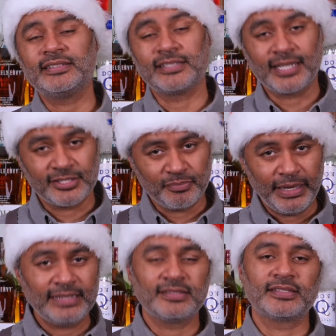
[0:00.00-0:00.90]
it's got
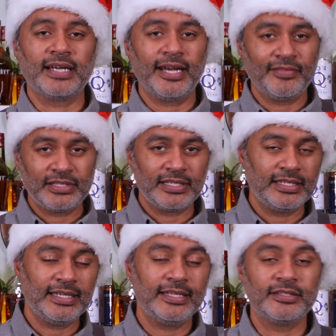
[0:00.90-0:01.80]
spice, it's got everything you
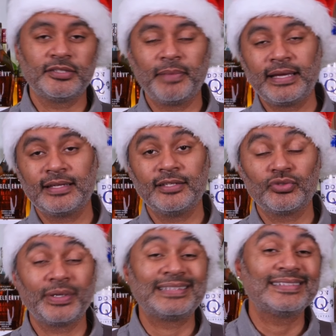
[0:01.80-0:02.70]
need to make it
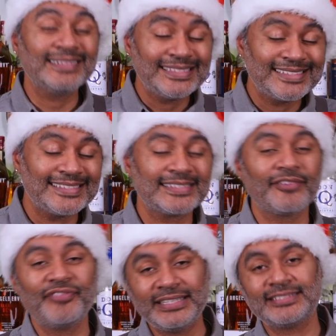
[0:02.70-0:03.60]
into a delicious,
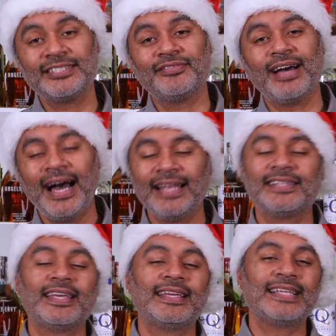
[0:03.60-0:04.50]
festive
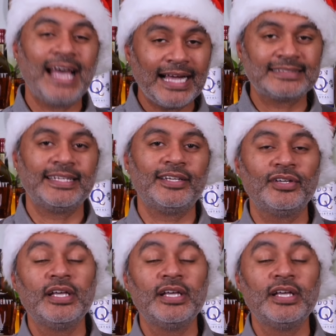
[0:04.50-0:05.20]
holiday cocktail.